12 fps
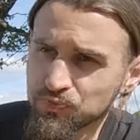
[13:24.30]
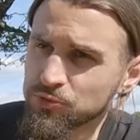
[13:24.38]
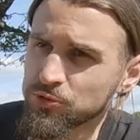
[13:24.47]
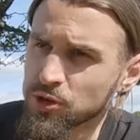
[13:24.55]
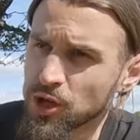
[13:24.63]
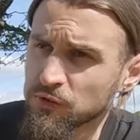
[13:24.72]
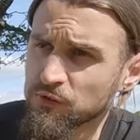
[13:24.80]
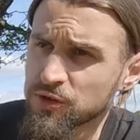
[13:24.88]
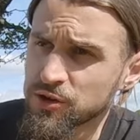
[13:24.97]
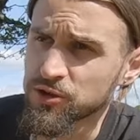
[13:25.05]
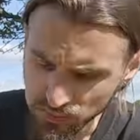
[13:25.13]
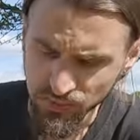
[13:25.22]

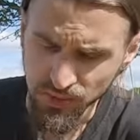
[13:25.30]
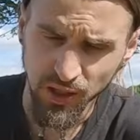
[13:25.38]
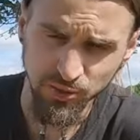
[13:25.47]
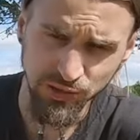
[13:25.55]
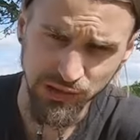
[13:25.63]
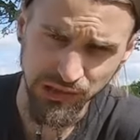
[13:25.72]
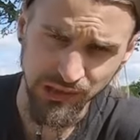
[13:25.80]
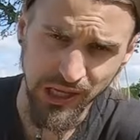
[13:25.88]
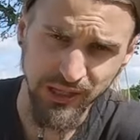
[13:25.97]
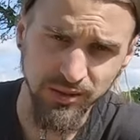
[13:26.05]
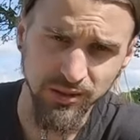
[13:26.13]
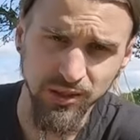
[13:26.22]
nothing
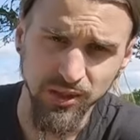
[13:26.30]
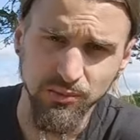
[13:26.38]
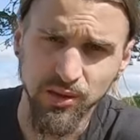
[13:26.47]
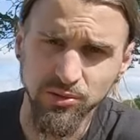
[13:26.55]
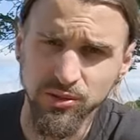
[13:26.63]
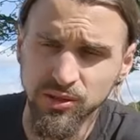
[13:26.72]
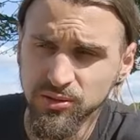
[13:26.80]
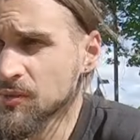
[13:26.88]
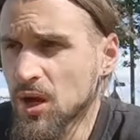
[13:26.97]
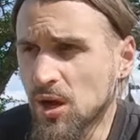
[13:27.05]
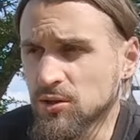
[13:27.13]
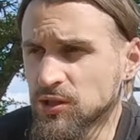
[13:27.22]
outstanding about it.
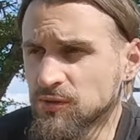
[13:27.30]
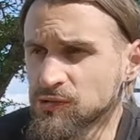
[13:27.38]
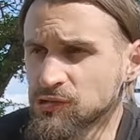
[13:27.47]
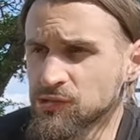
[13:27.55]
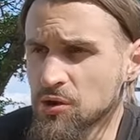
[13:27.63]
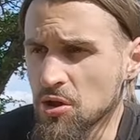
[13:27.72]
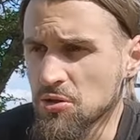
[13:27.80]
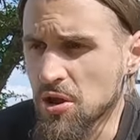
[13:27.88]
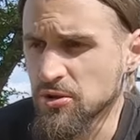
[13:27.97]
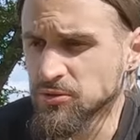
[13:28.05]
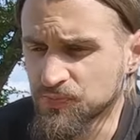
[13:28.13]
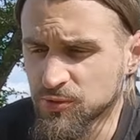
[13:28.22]
There was
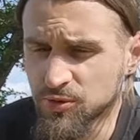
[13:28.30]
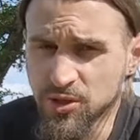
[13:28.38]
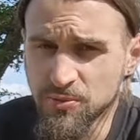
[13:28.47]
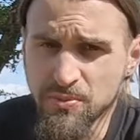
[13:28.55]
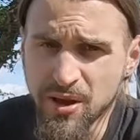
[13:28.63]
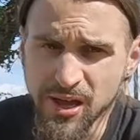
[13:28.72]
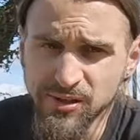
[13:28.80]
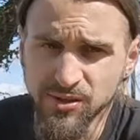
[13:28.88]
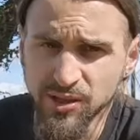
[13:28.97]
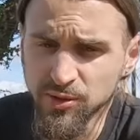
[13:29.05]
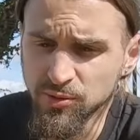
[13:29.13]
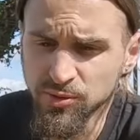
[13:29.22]
nothing really bad that
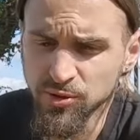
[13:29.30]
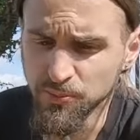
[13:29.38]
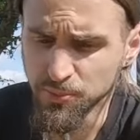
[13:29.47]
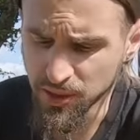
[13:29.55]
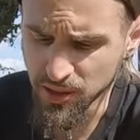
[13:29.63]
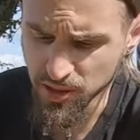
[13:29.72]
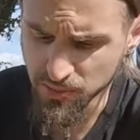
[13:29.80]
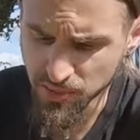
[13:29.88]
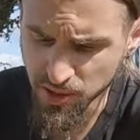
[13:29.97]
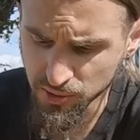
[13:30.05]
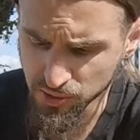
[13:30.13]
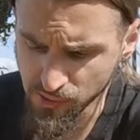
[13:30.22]
I could complain
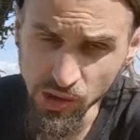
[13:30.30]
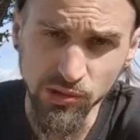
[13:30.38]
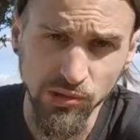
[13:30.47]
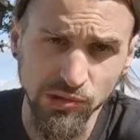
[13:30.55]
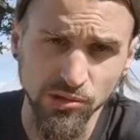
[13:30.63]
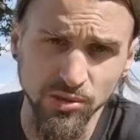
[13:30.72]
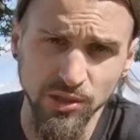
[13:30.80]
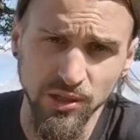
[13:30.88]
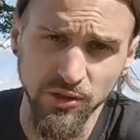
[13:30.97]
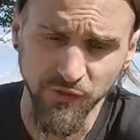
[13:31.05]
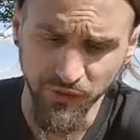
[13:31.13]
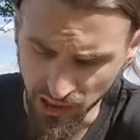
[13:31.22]
about. So it's gonna get
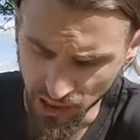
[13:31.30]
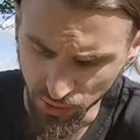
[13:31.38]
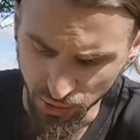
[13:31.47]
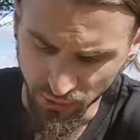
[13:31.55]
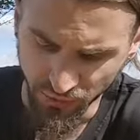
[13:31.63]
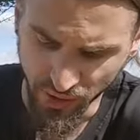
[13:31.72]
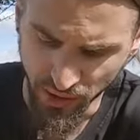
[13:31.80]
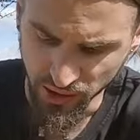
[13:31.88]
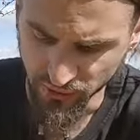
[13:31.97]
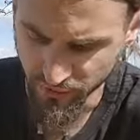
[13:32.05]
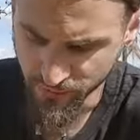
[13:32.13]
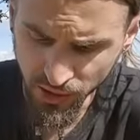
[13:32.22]
3 out of
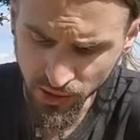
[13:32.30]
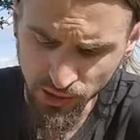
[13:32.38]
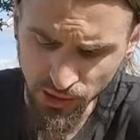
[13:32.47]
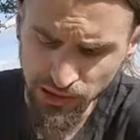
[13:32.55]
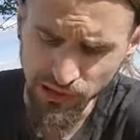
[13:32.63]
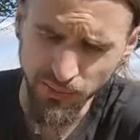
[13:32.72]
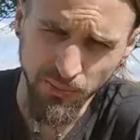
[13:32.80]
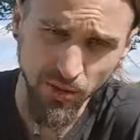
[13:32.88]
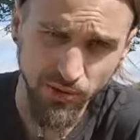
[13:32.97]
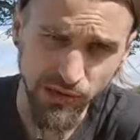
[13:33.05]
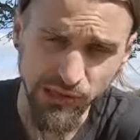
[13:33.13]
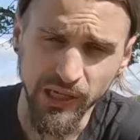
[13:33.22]
5. It's a
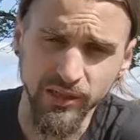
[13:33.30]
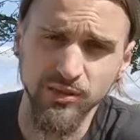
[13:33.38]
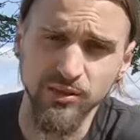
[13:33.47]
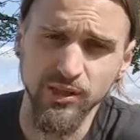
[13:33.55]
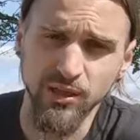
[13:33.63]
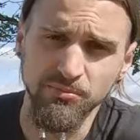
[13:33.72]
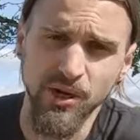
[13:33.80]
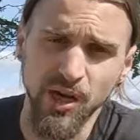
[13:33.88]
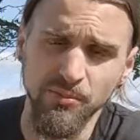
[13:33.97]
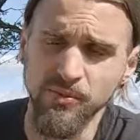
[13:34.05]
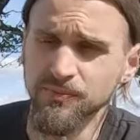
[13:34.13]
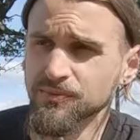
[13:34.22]
bog standard
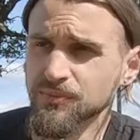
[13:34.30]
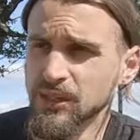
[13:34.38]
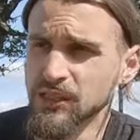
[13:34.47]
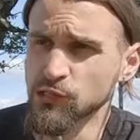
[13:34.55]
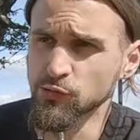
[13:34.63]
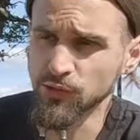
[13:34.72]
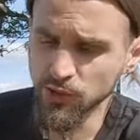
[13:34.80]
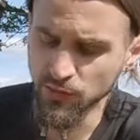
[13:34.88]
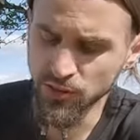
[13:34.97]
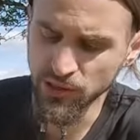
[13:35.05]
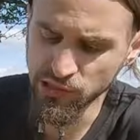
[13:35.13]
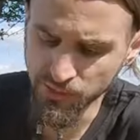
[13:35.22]
kebab, as one would
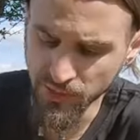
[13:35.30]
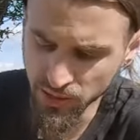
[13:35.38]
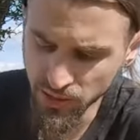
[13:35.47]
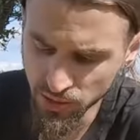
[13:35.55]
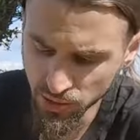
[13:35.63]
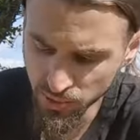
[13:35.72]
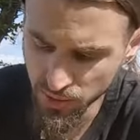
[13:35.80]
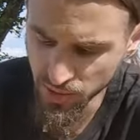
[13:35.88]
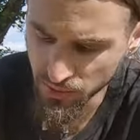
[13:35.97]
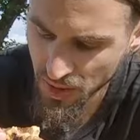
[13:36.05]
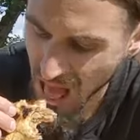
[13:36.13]
expect it to be.